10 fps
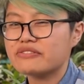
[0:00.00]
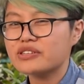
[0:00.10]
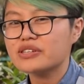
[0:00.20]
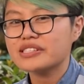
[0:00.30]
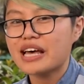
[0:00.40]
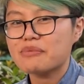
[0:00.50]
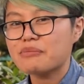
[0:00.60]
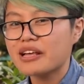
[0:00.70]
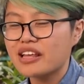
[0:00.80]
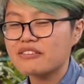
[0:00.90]
difficult time
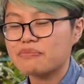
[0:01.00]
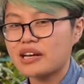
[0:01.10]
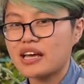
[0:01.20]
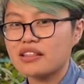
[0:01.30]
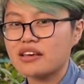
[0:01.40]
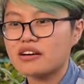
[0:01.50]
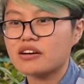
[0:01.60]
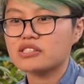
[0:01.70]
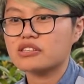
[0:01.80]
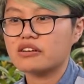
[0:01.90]
in my life, but I think
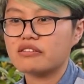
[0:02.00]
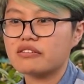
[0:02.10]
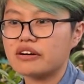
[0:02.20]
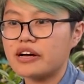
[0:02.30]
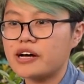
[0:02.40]
also